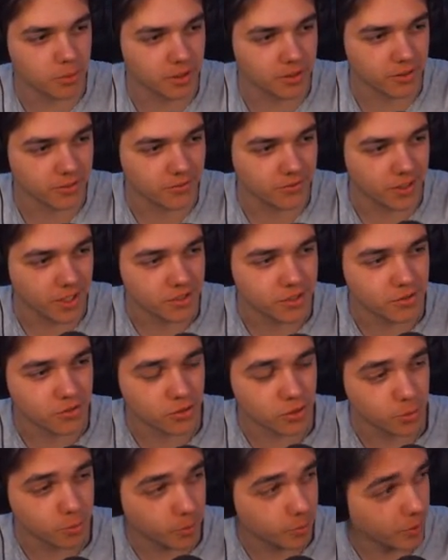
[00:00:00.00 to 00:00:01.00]
someone in the face for
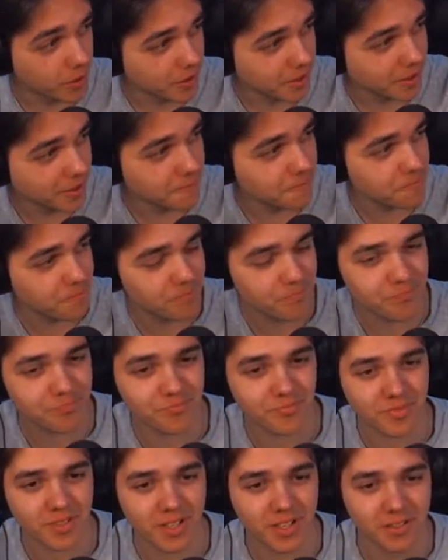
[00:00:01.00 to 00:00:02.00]
supermarket.
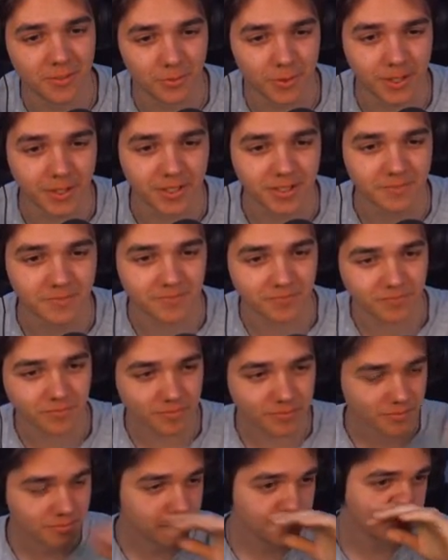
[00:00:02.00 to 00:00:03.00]
Real.
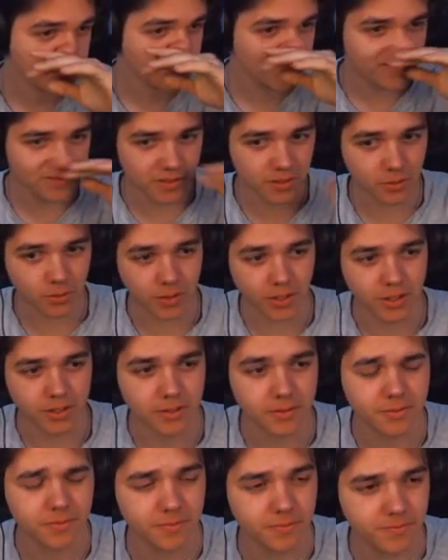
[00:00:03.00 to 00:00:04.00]

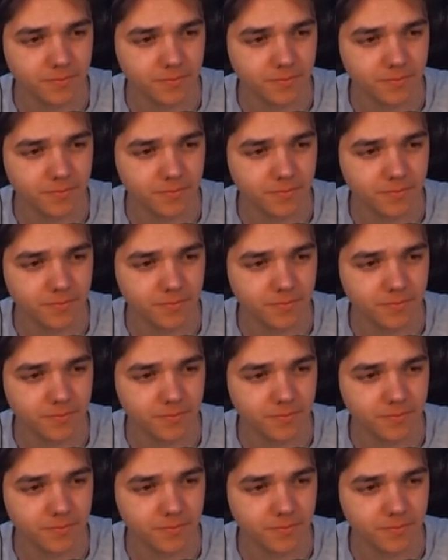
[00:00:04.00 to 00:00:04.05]
Real.